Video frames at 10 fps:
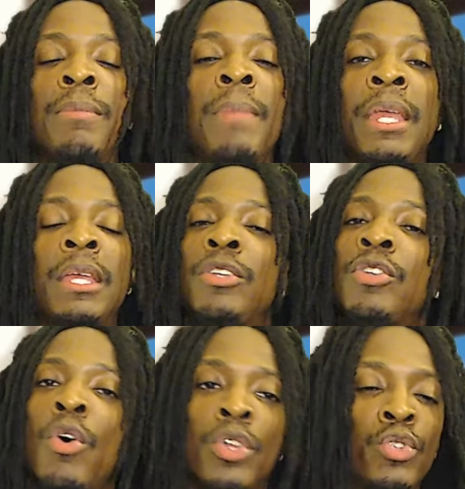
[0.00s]
make it, you
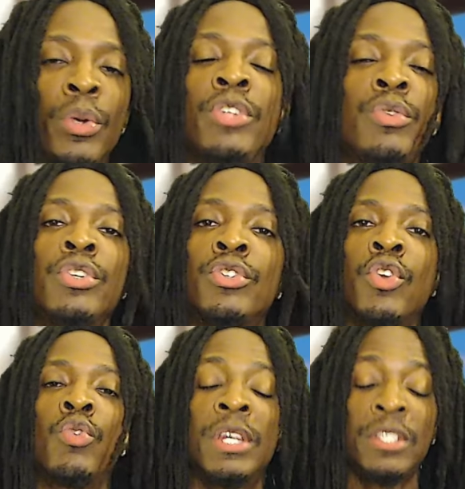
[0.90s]
know, only 23 years
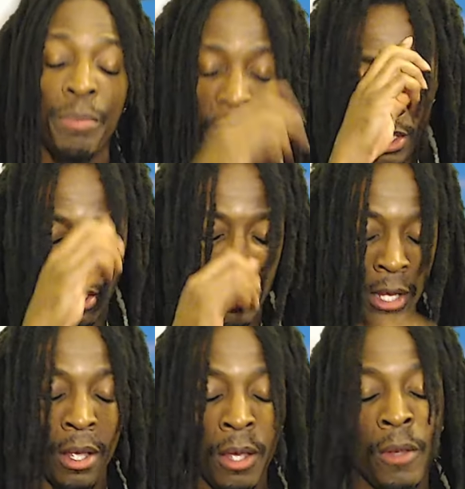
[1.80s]
old. Rest in peace
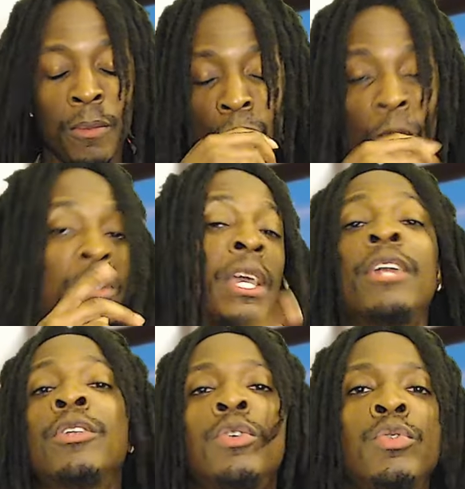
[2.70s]
to
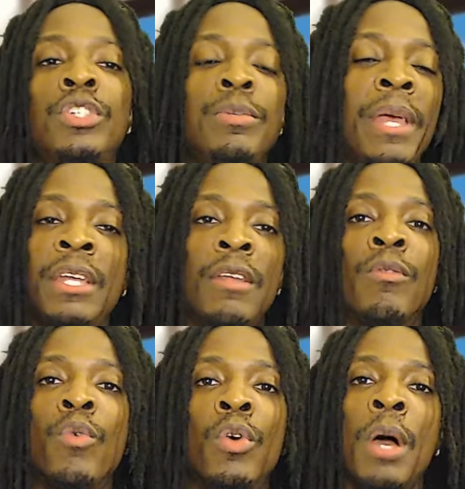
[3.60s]
Aniguchi, man. He never
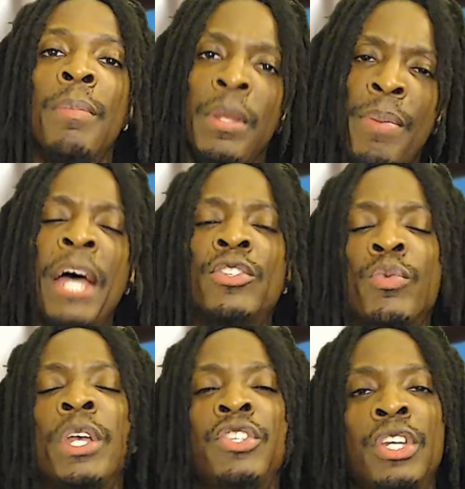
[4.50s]
woke up, and he passed
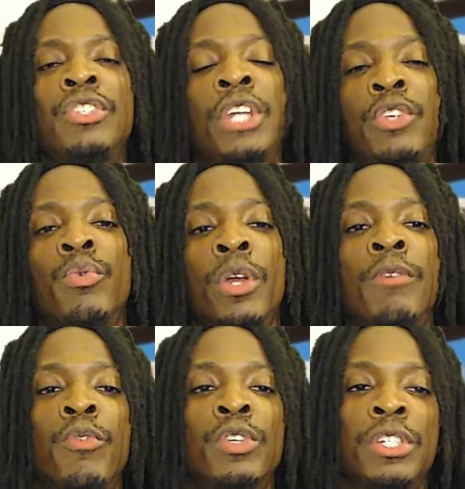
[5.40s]
away in January,
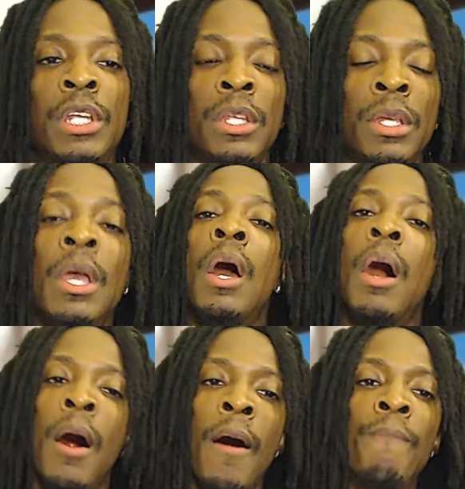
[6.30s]
unfortunately.
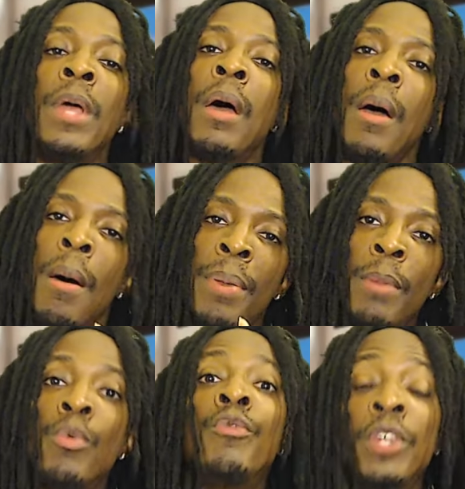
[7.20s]
But
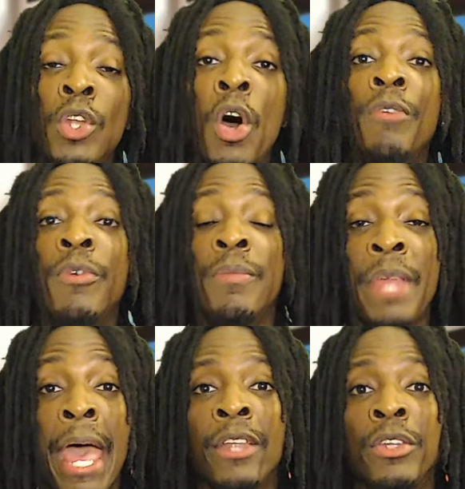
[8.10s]
moving on from
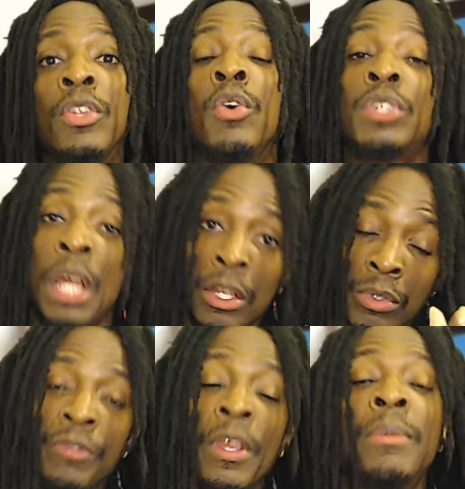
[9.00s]
that, you know, shout out to
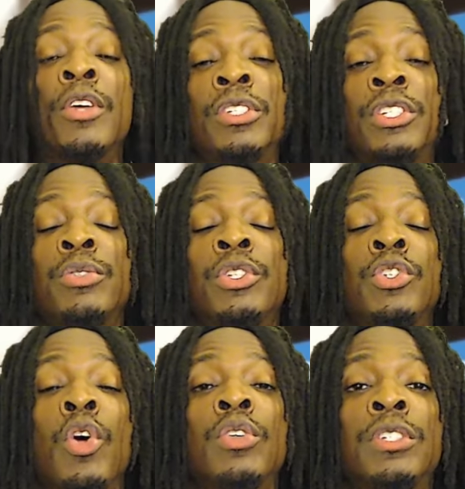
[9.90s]
his family, our sincerest
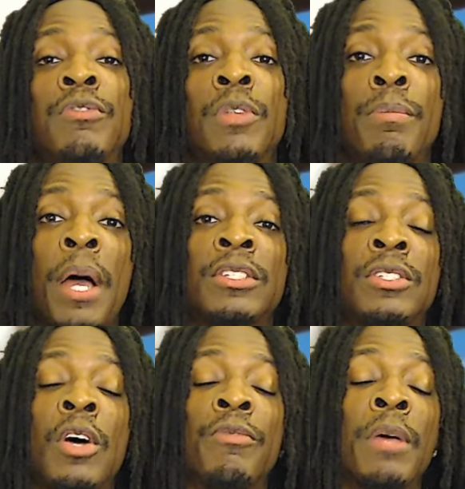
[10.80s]
condolences from the Boxing
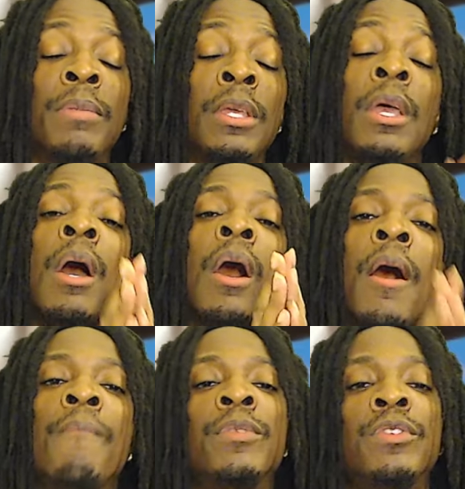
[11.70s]
Talk family.
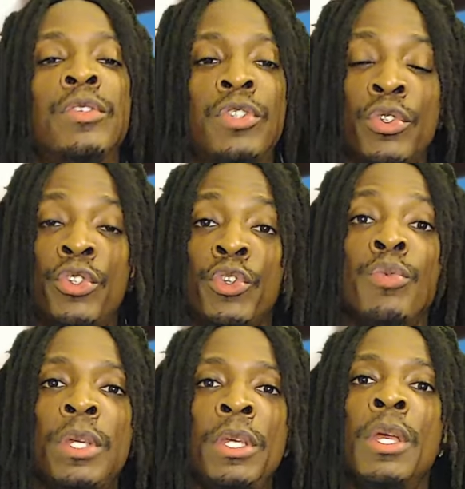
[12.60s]

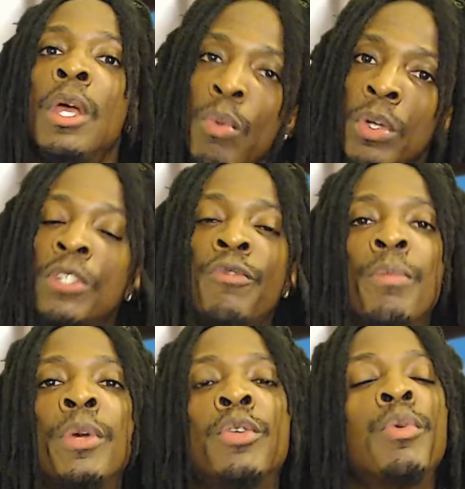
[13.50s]
Tsutsumi was a
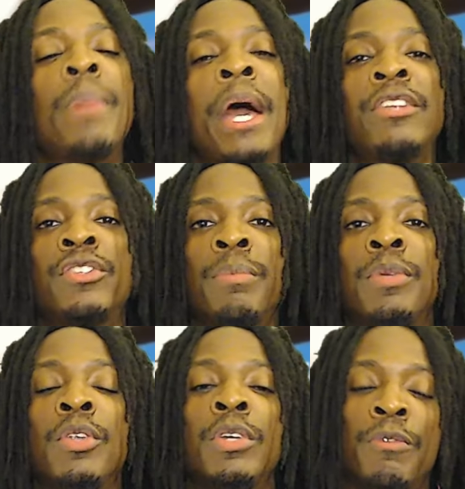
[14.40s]
formidable matchup. You
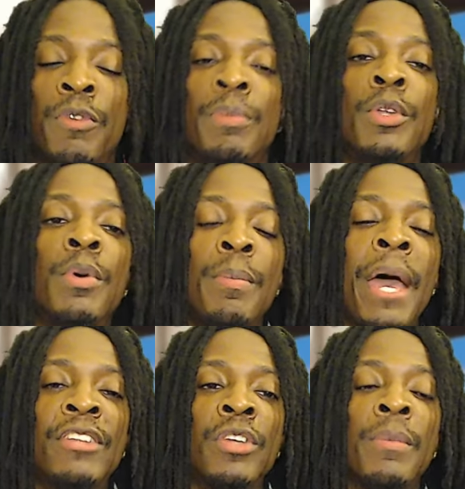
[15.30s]
know, he's a formidable
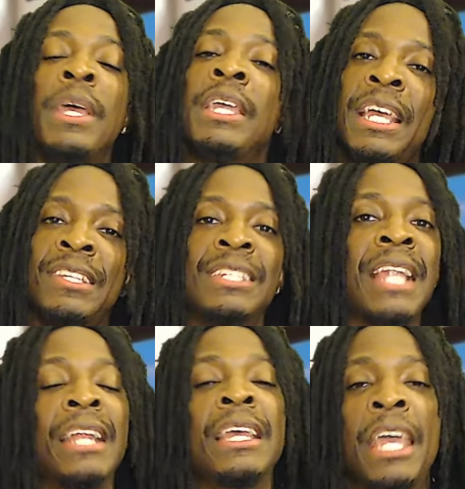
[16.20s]
matchup. He has a
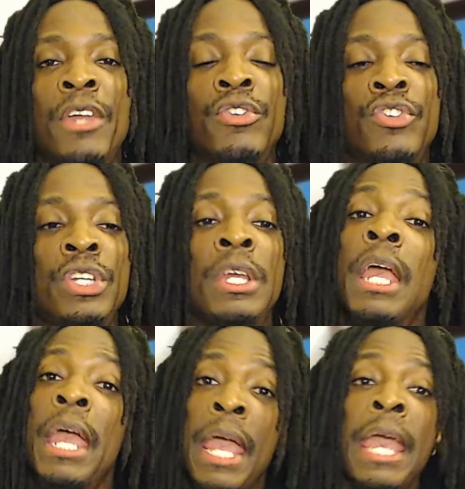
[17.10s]
lot of energy,
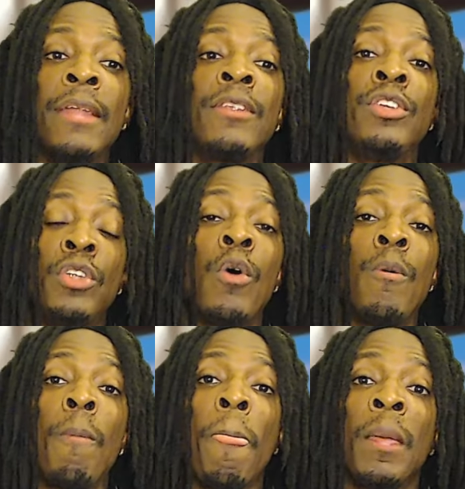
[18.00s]
and, you
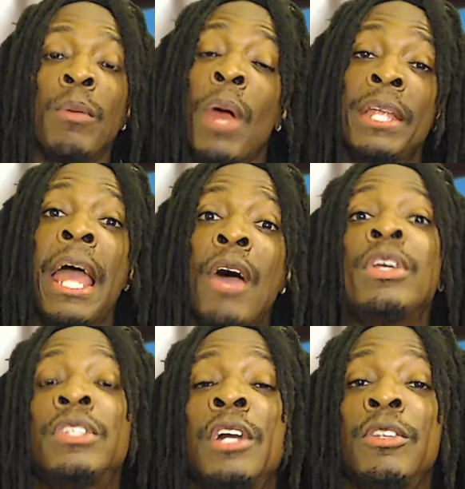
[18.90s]
know, right now
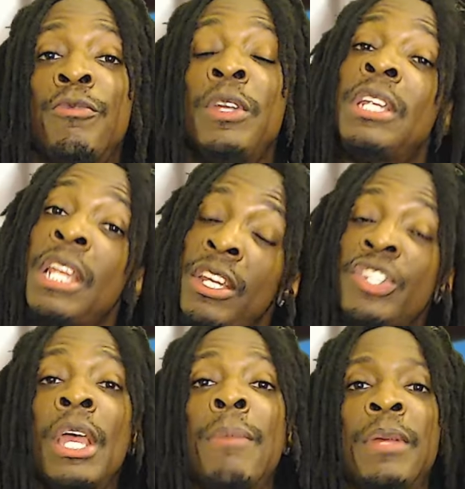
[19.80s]
he's undefeated and a
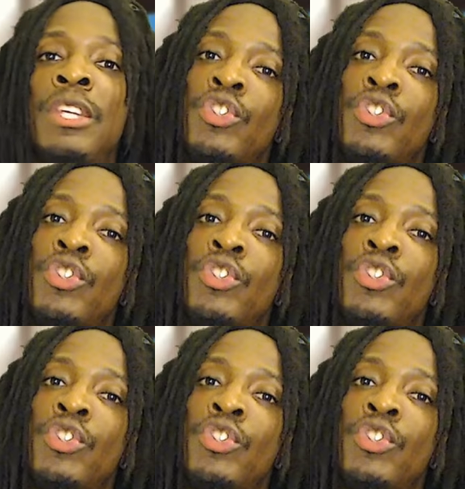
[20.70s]
champion. He's